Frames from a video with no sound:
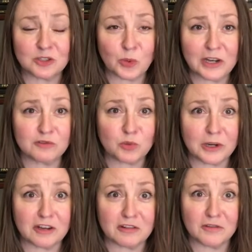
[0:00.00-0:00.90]
twelve
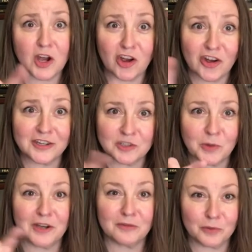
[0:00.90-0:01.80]
twelve on
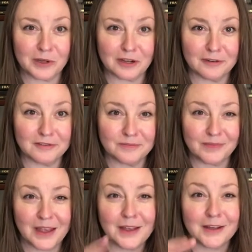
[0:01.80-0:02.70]
twelve twelve.
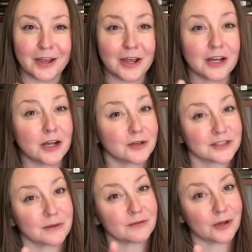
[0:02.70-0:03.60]
Now I know
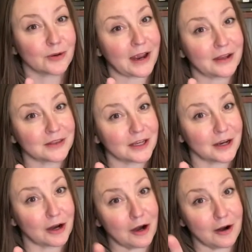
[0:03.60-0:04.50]
some of you out
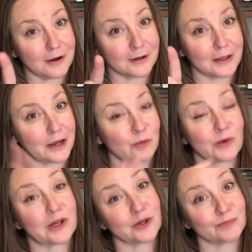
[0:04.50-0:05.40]
there are like,
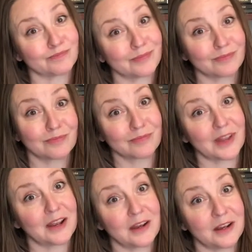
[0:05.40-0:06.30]
well,
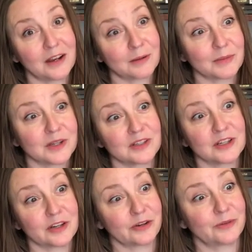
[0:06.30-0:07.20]
I'm, you
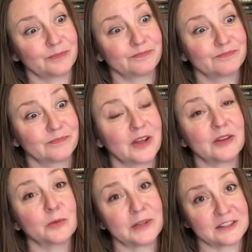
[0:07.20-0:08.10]
know, on
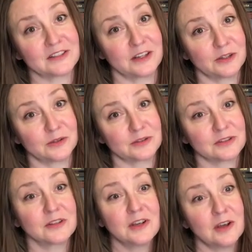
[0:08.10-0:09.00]
the West
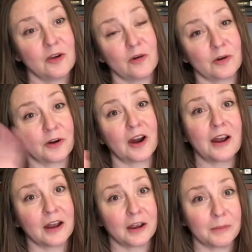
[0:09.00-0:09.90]
Coast, or
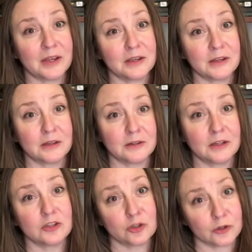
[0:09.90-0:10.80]
I'm in
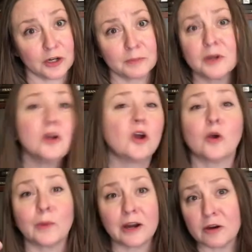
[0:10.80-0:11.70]
Europe, or
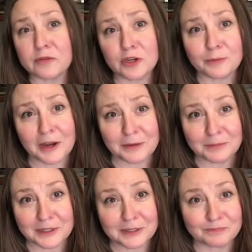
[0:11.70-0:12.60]
wherever you might
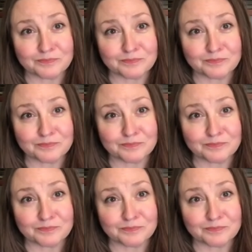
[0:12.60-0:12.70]
be.